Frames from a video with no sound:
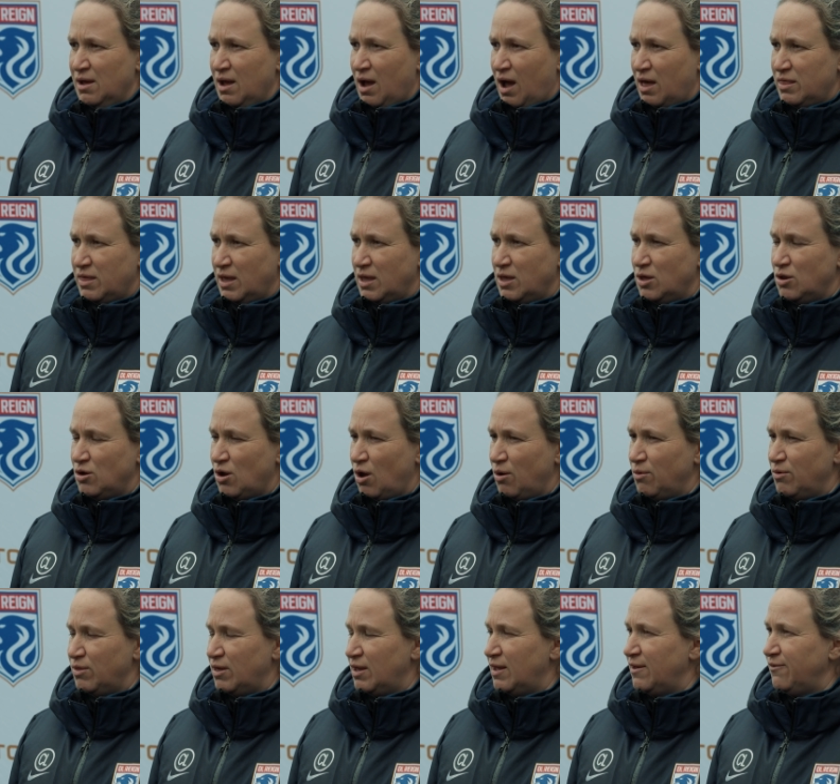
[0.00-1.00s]
I think you know
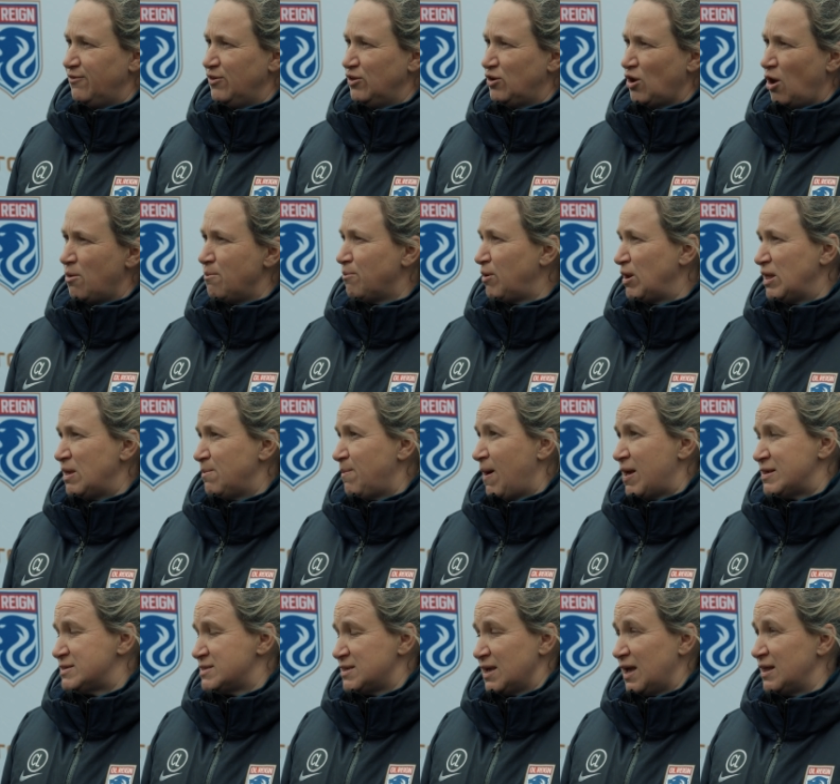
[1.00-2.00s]
that if you don't bring your
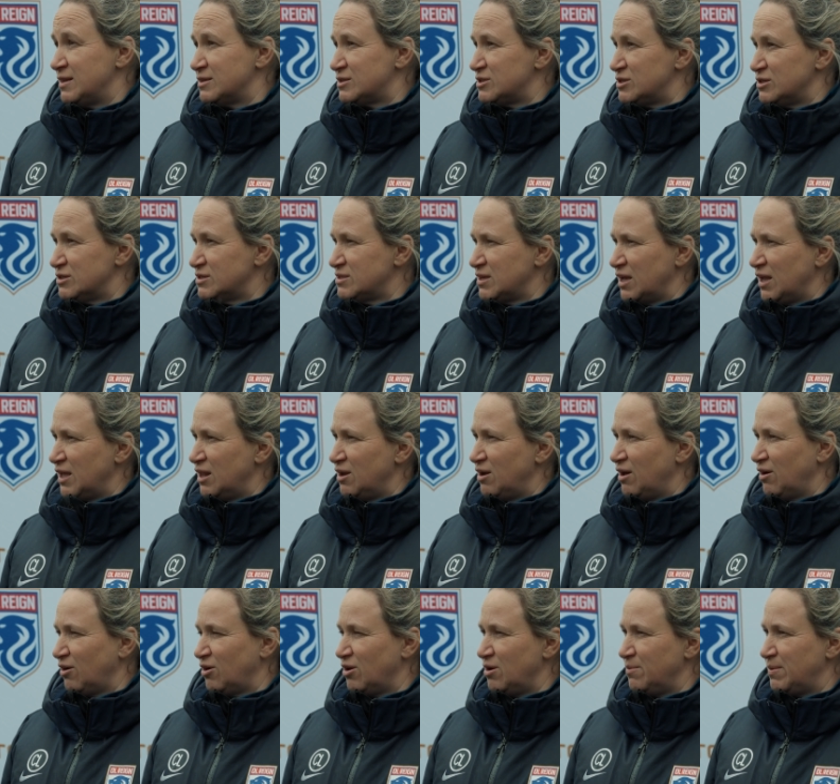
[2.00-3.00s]
best against us, then you're
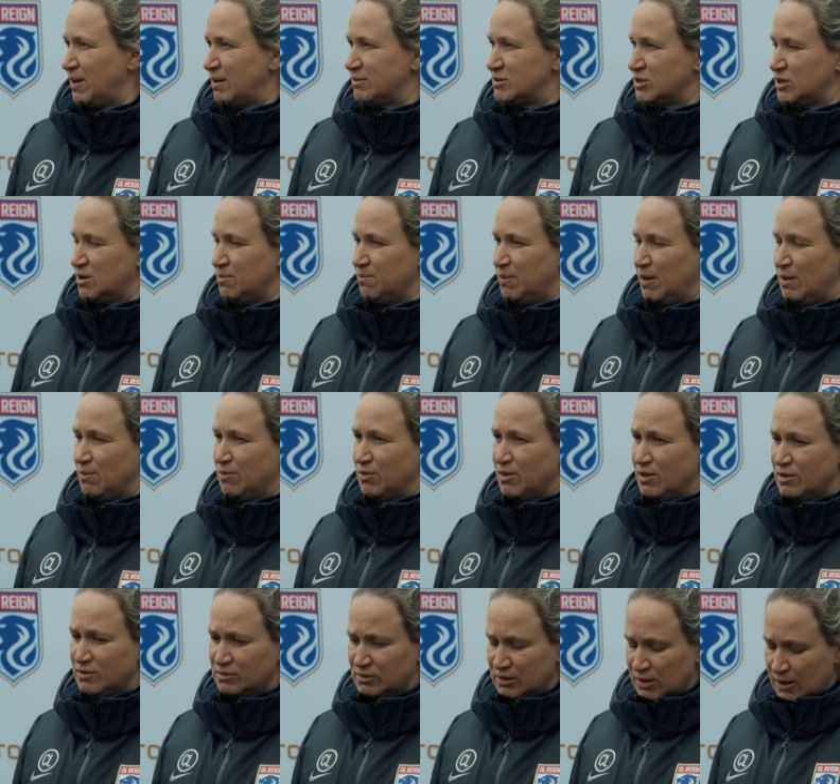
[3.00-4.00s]
not going to be able to compete with
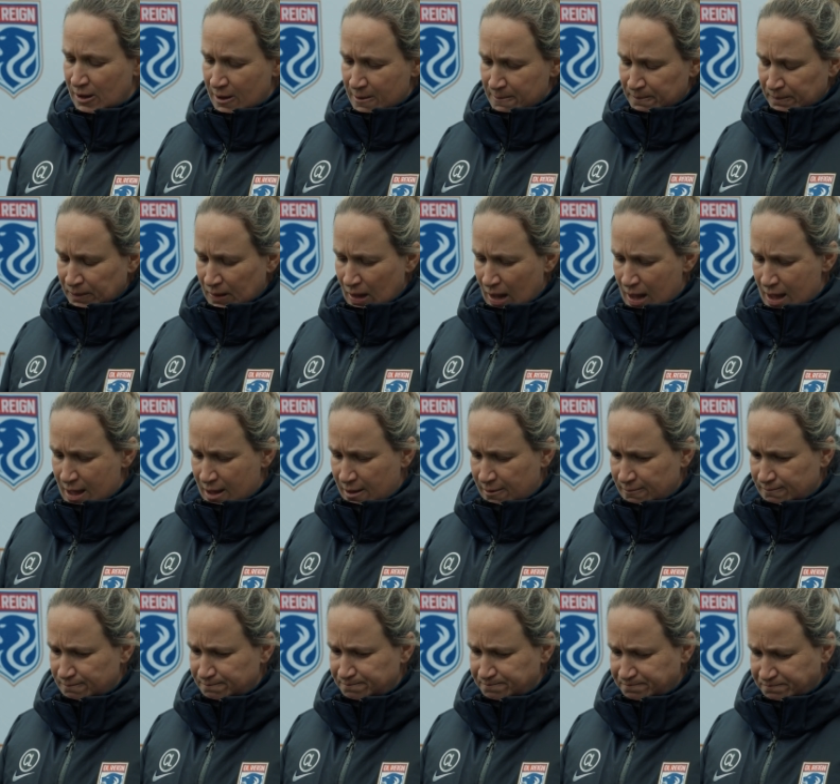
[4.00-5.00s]
us.
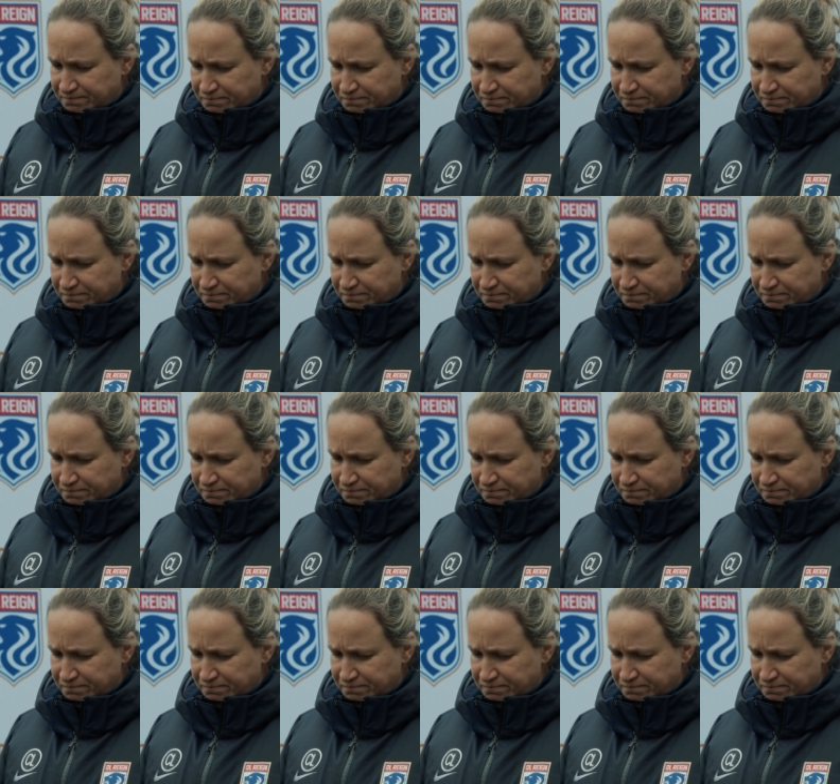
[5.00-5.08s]
Um,